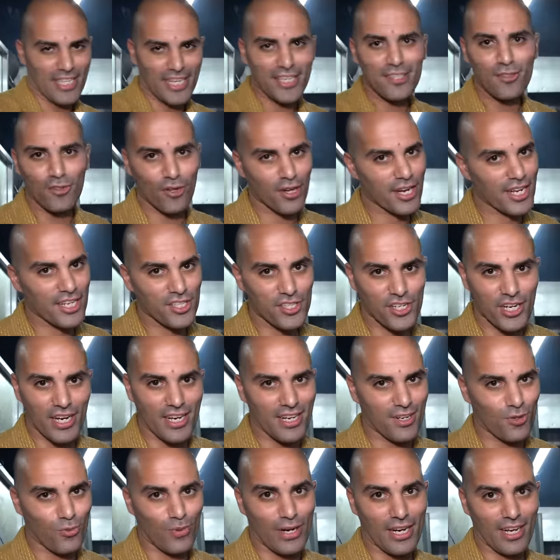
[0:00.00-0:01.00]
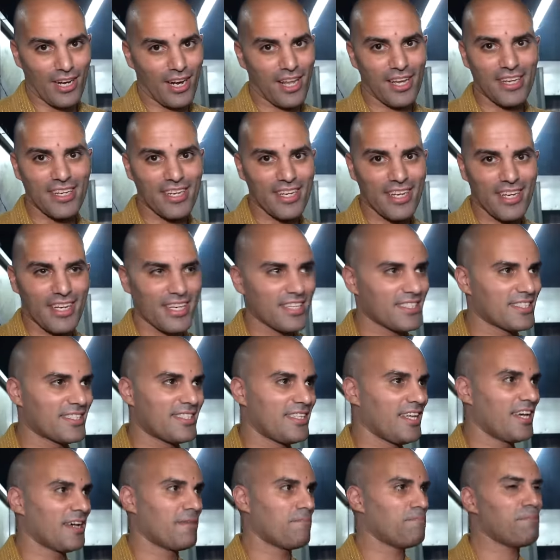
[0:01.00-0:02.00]
Indonesia, well,
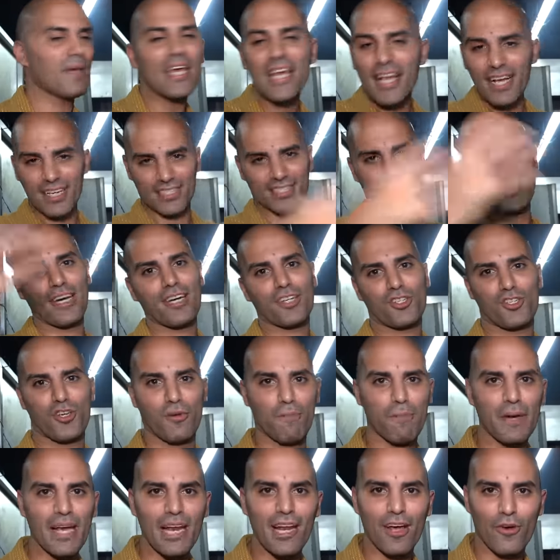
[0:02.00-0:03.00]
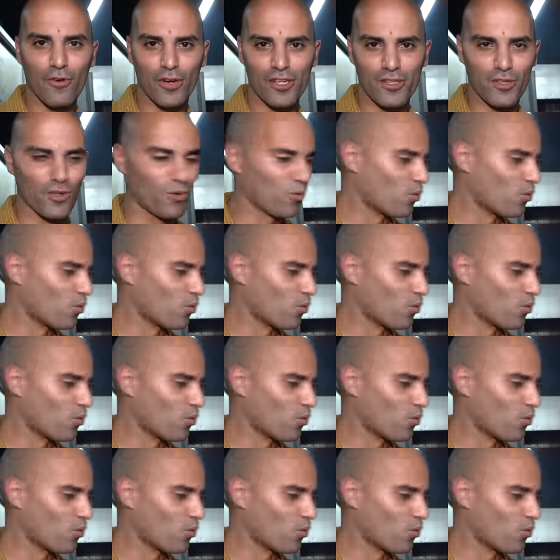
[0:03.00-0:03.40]
the biggest archipelago in the